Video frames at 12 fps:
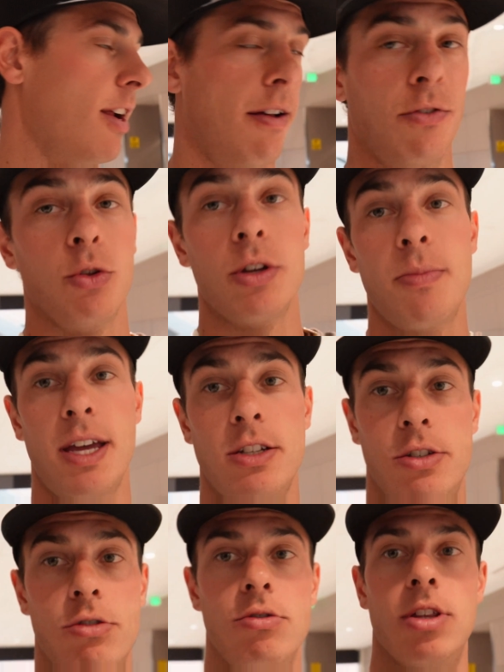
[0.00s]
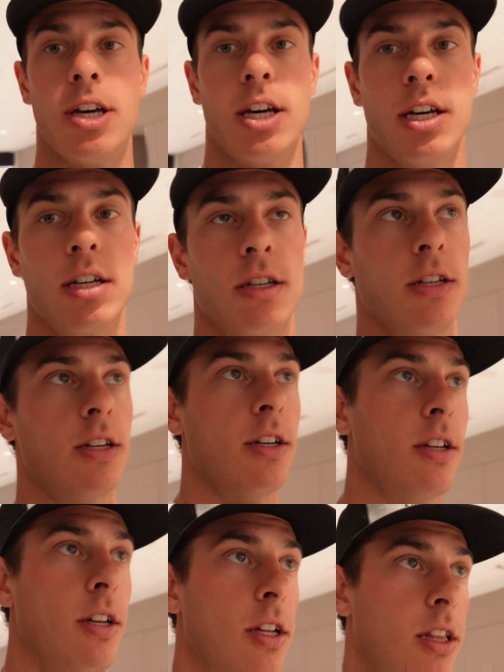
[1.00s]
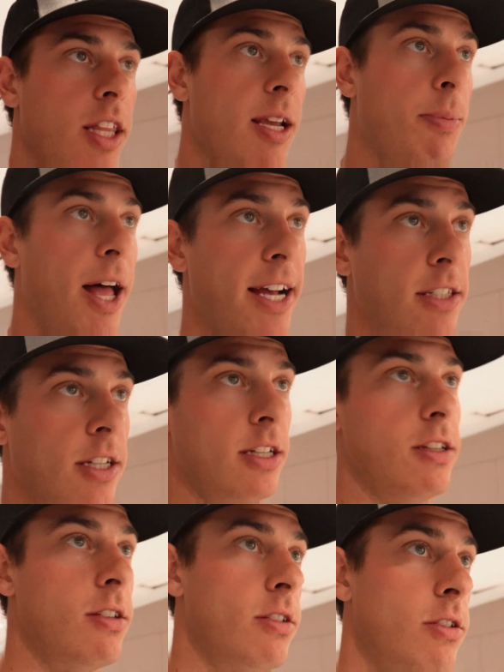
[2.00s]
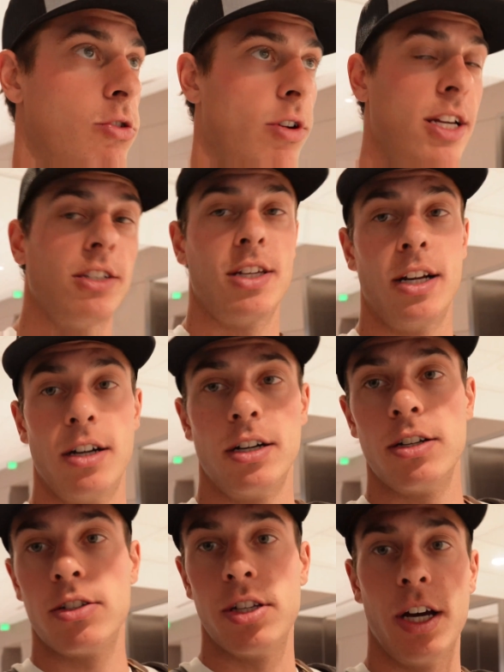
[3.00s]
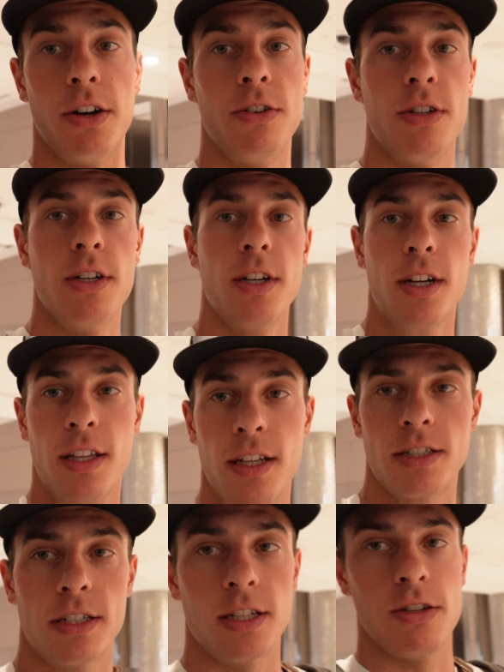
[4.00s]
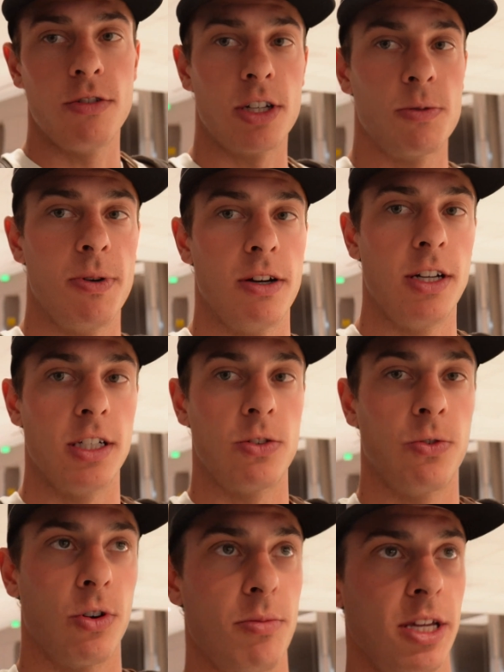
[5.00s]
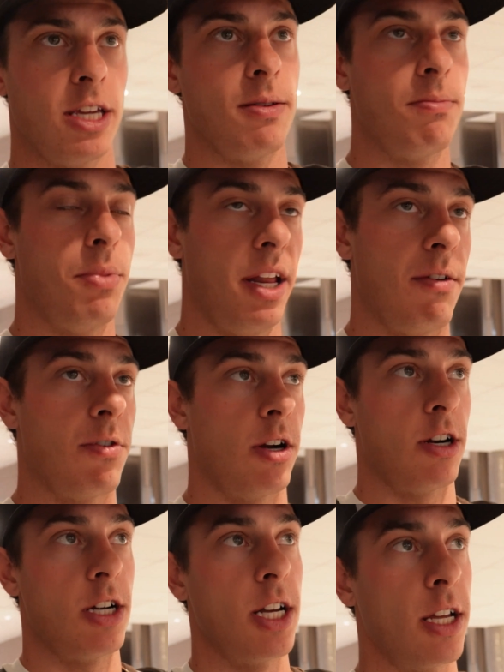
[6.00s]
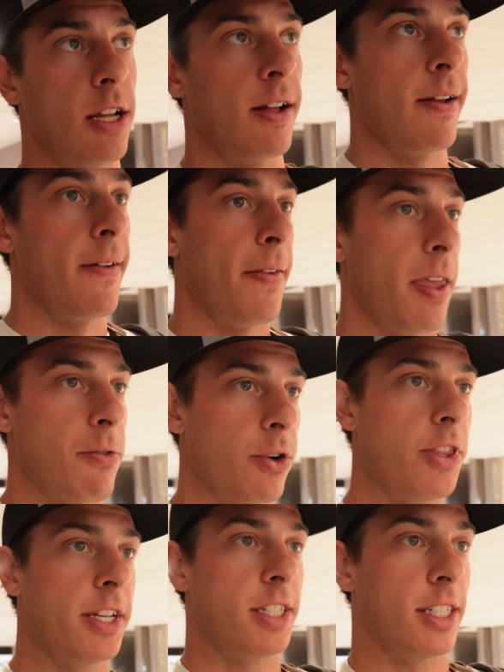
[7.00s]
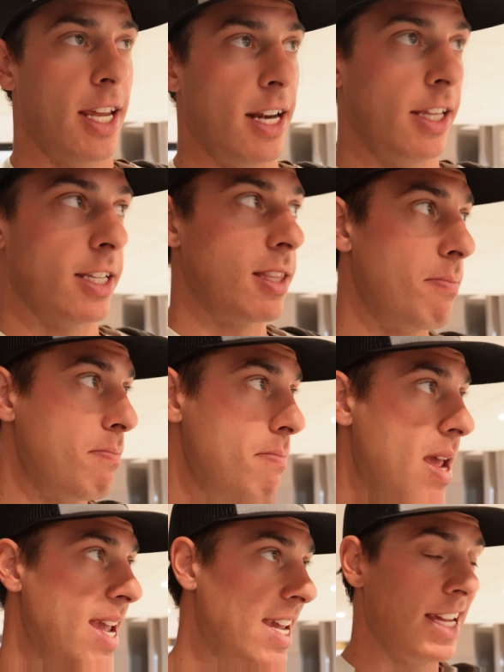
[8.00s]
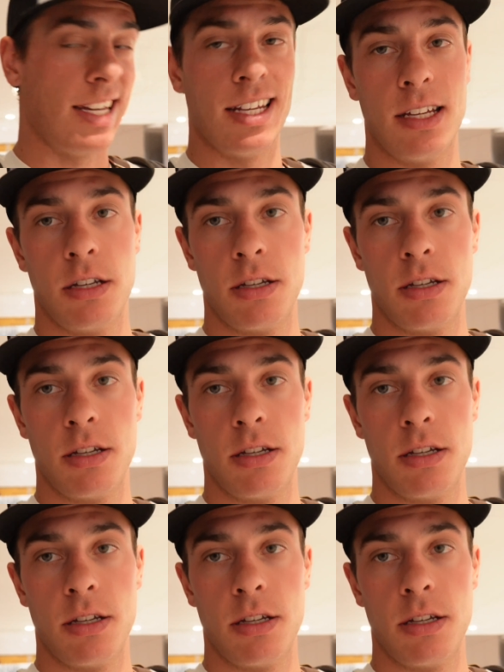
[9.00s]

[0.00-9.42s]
I've only been to the Lake Placid training center, so this is a new experience for me, but I've heard this is kind of like the main